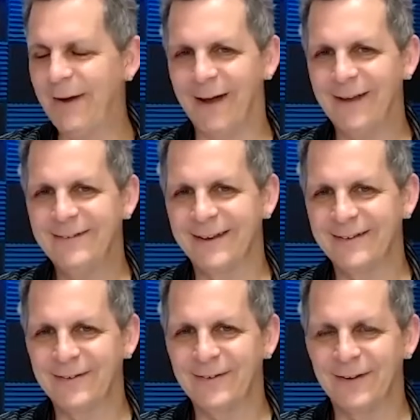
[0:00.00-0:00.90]
Wes. This
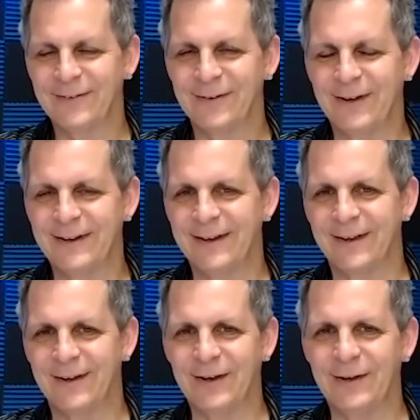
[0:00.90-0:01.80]
is it's good uh,
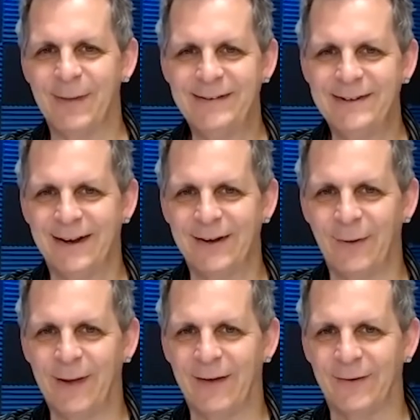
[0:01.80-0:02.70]
good to meet you. I know
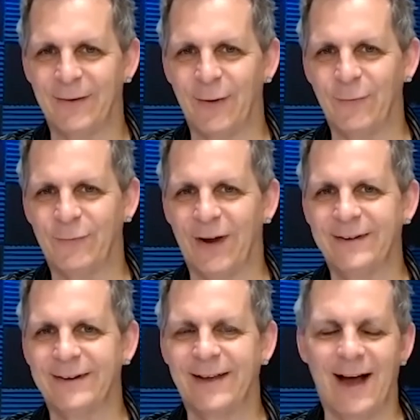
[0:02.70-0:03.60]
we have an old friend
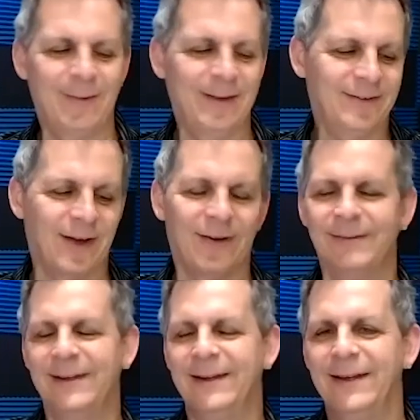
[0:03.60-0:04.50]
in common, so
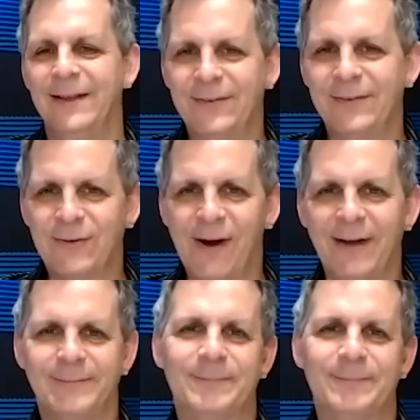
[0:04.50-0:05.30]
this is great.